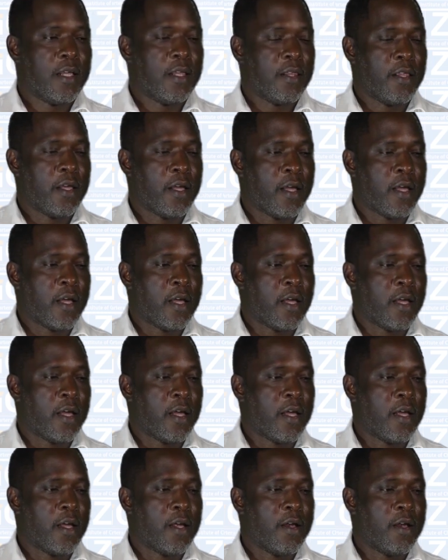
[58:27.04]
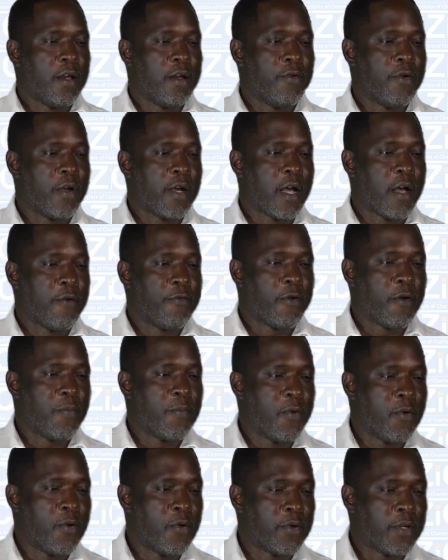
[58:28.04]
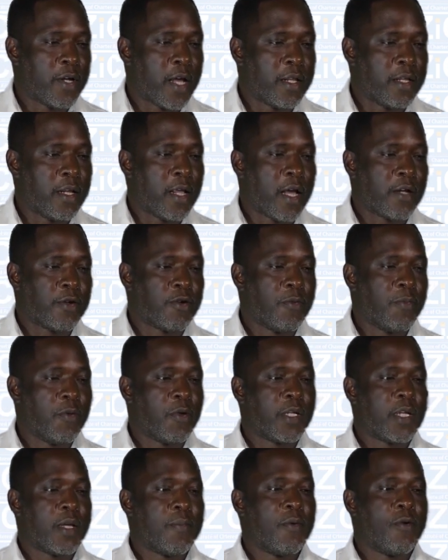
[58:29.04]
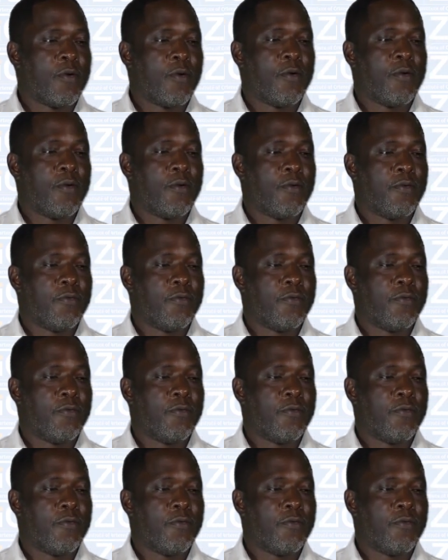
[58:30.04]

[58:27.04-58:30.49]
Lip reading: the recoverable non-attributable